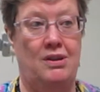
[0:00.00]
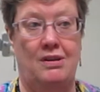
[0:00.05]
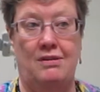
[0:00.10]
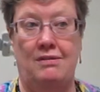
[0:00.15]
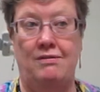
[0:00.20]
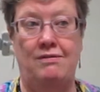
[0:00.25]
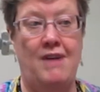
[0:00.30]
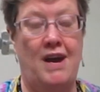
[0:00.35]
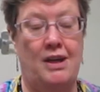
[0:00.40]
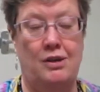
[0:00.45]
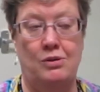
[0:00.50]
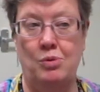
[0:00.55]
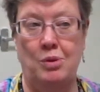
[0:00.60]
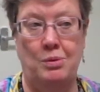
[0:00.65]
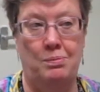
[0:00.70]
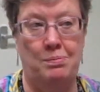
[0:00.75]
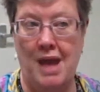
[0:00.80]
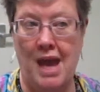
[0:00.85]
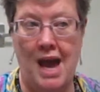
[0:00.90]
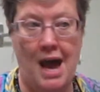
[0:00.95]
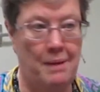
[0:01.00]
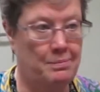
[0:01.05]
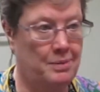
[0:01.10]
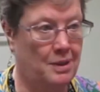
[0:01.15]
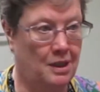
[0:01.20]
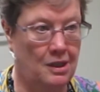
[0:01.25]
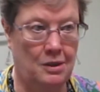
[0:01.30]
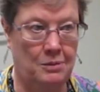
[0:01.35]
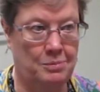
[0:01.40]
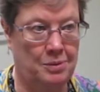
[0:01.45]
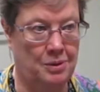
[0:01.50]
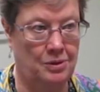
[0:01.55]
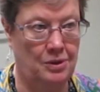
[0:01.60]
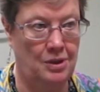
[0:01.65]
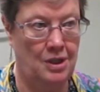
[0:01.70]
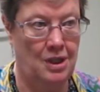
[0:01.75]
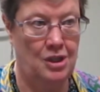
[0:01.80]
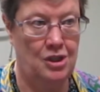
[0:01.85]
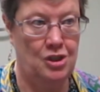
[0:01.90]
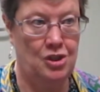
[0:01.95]
in fact, would be applicable
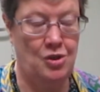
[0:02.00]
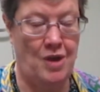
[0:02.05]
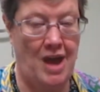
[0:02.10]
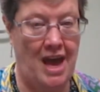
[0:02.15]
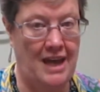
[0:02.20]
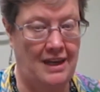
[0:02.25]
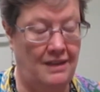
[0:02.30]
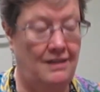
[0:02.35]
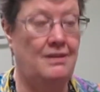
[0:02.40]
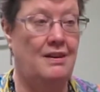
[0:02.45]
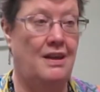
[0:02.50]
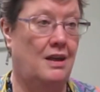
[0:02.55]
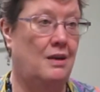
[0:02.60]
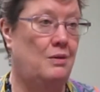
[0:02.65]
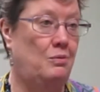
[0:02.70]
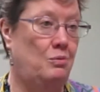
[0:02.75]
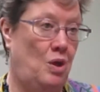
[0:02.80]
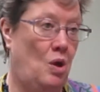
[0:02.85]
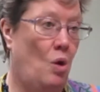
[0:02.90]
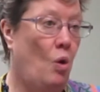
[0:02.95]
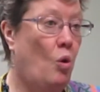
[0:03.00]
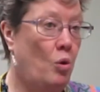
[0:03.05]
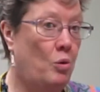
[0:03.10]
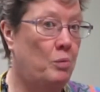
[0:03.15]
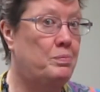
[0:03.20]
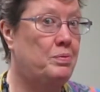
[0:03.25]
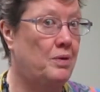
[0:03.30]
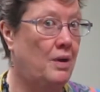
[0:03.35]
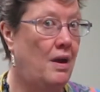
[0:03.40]
to anything, and we hope